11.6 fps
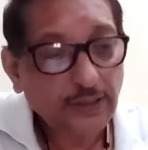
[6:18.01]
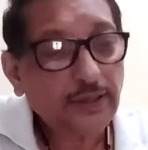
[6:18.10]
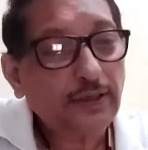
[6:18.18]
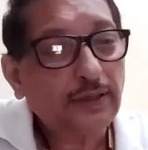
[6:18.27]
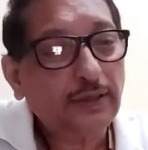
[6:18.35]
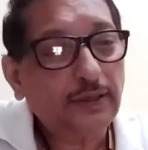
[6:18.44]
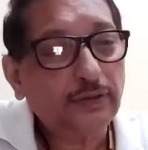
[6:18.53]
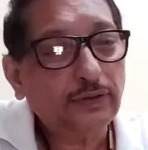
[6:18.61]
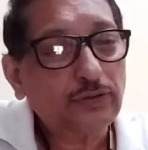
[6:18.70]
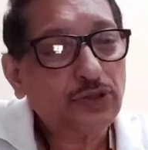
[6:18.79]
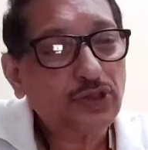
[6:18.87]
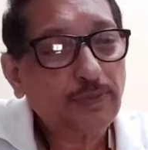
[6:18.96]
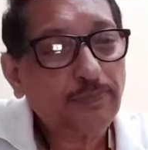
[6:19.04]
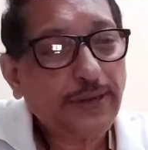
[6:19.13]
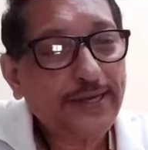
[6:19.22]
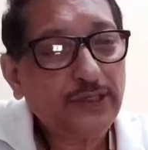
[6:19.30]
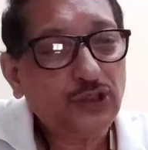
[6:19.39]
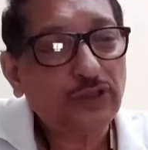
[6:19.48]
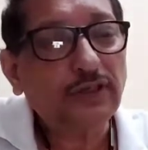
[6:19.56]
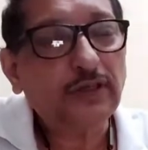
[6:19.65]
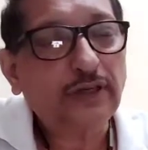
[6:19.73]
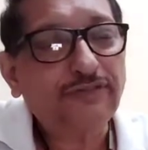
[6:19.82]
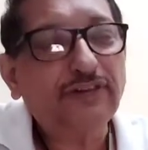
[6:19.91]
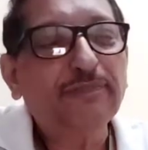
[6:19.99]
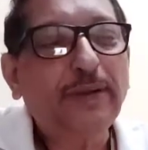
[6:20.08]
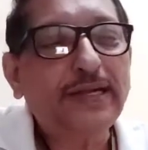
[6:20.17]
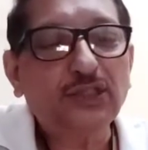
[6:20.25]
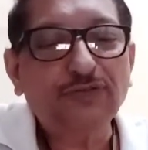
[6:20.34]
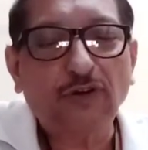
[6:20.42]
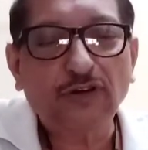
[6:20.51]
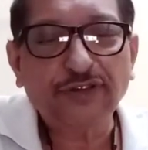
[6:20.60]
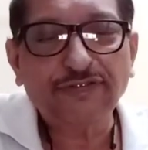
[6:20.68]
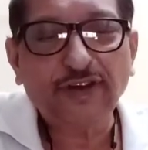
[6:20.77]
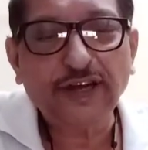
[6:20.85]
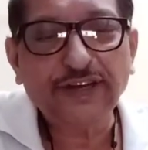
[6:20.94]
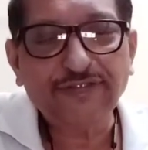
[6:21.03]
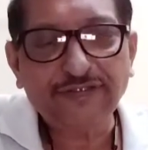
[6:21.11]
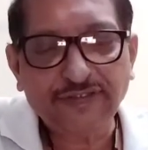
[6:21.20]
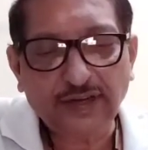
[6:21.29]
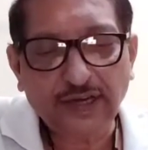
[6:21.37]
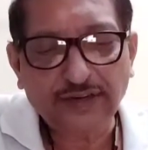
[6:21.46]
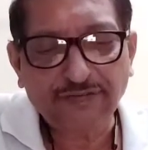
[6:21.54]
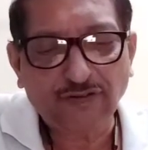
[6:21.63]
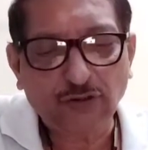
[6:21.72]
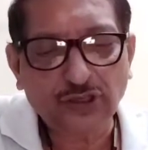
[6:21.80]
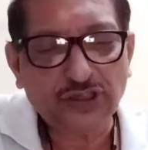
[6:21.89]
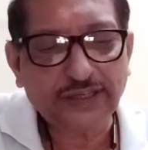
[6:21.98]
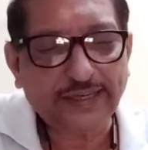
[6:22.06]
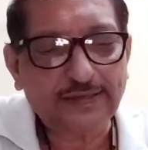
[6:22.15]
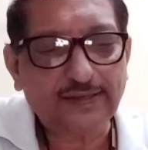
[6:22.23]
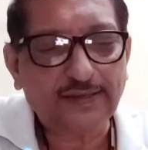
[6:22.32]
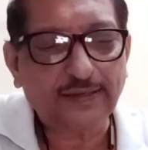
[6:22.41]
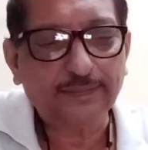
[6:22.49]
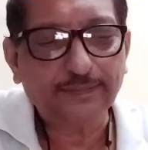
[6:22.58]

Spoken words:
Notes page, refer page 45 and 46.